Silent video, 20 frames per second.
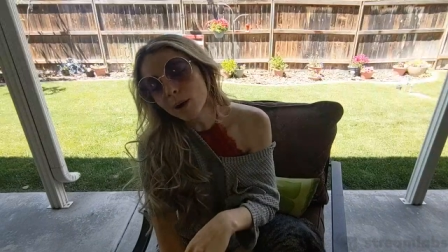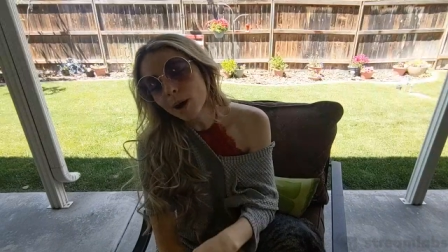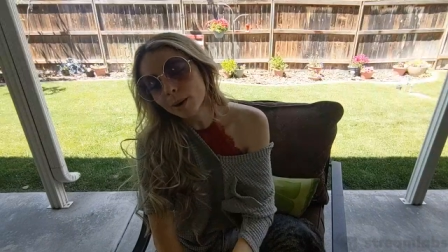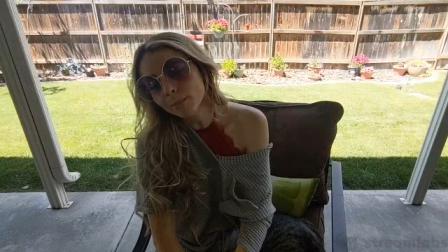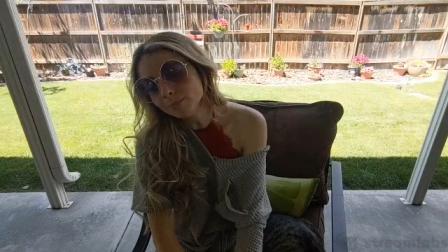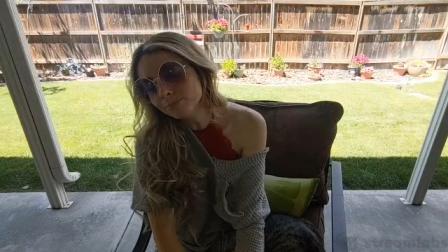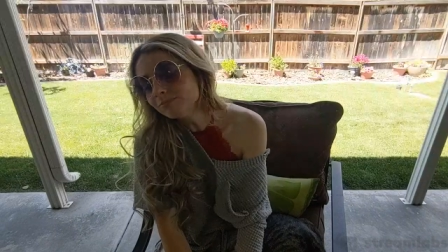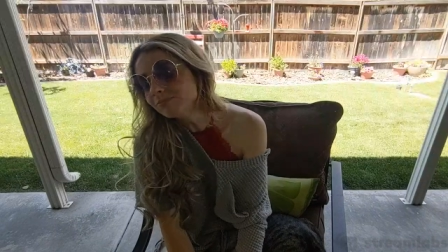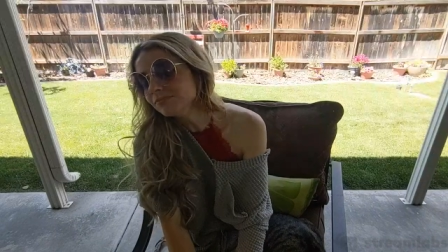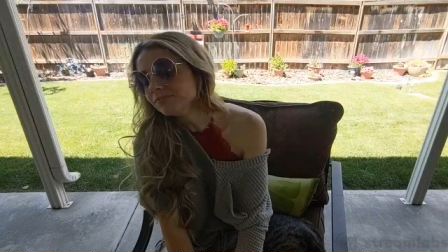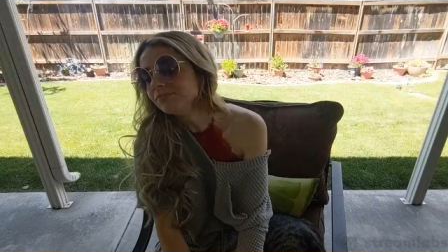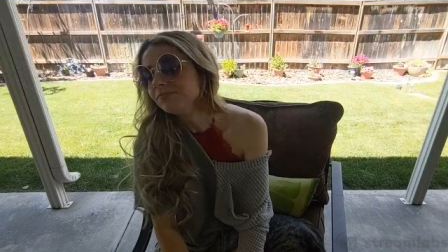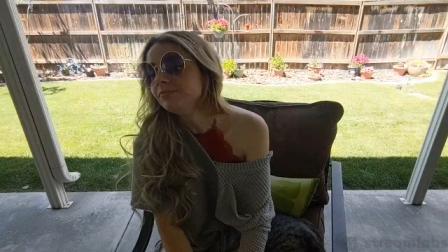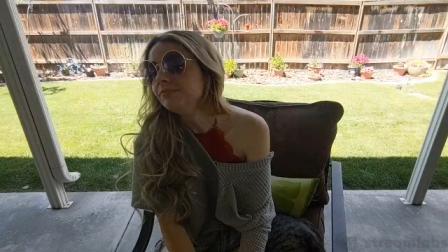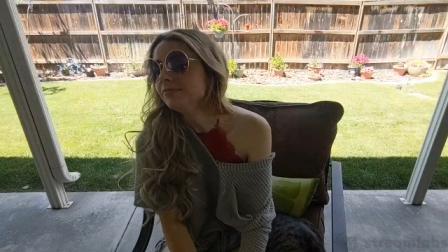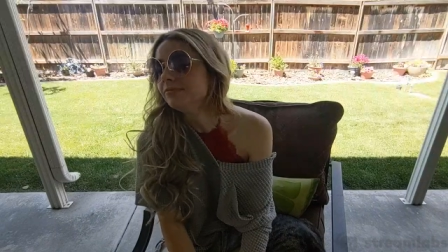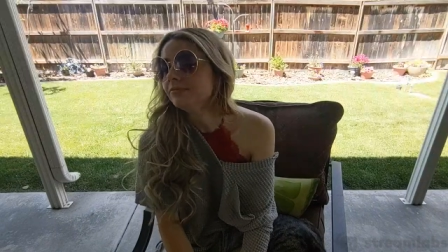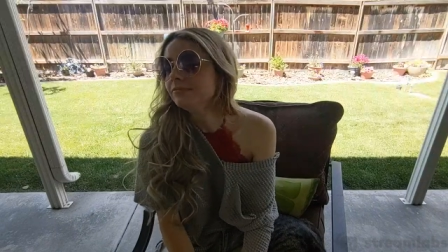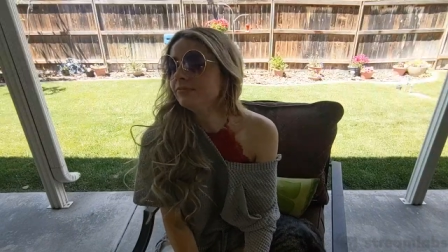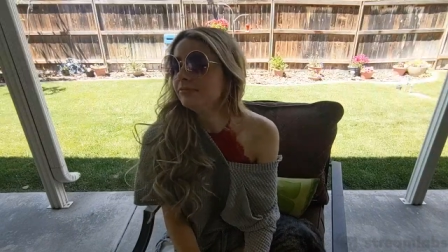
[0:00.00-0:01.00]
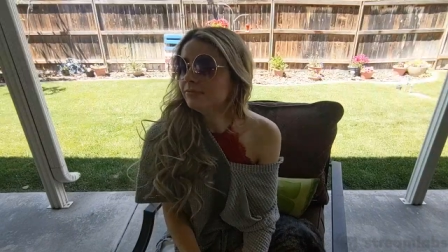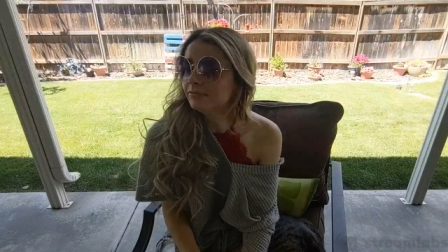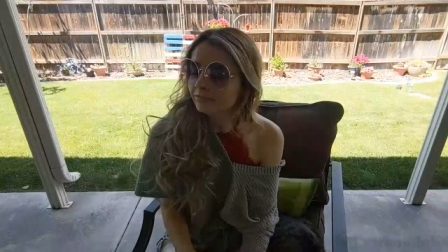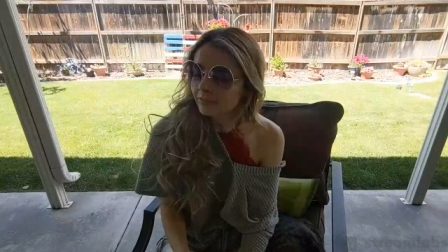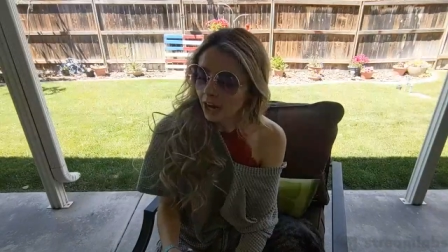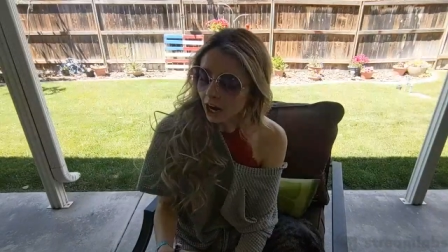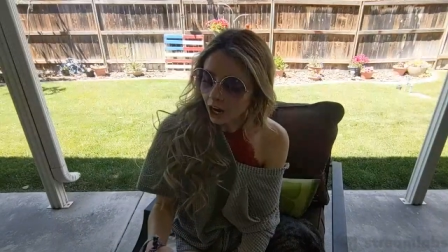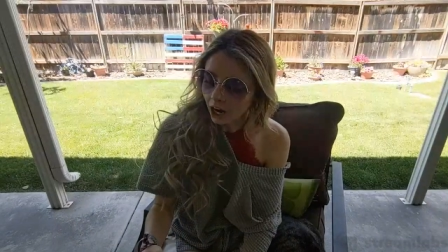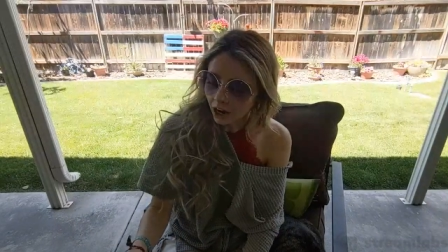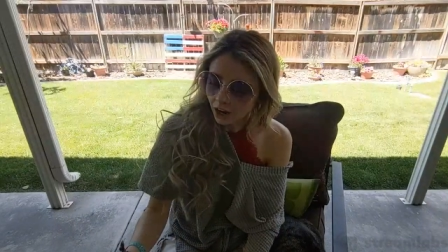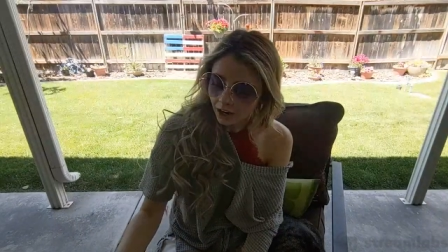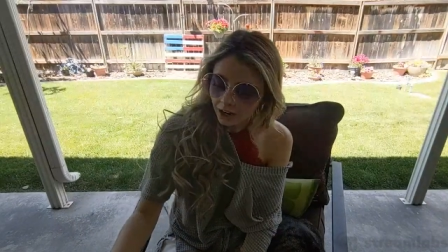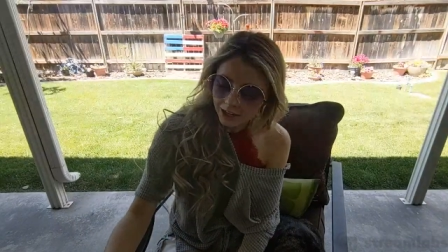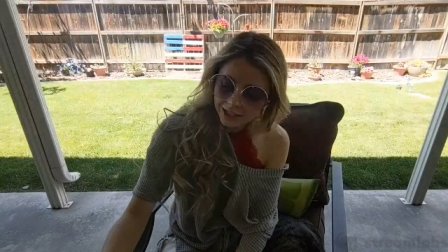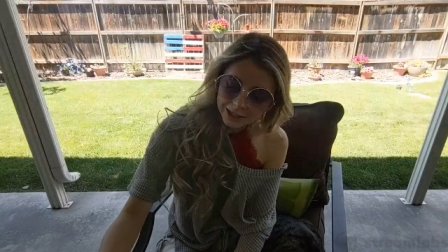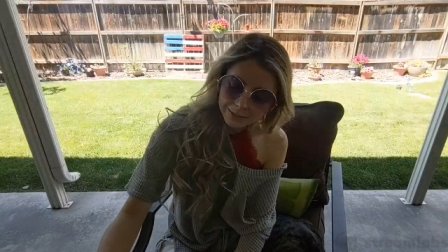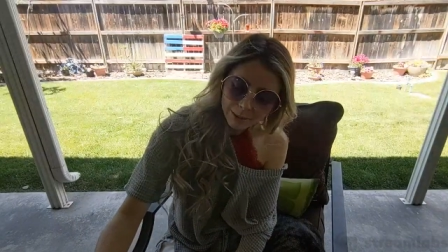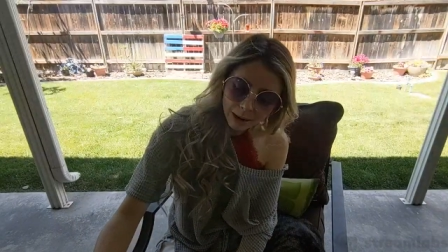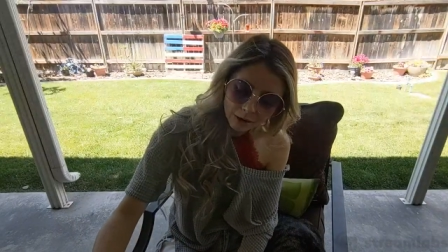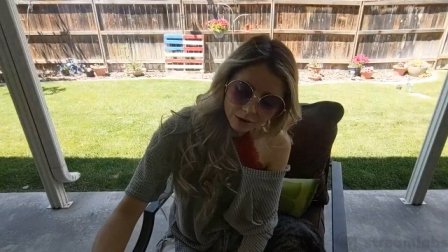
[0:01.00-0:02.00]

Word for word: Mum. It's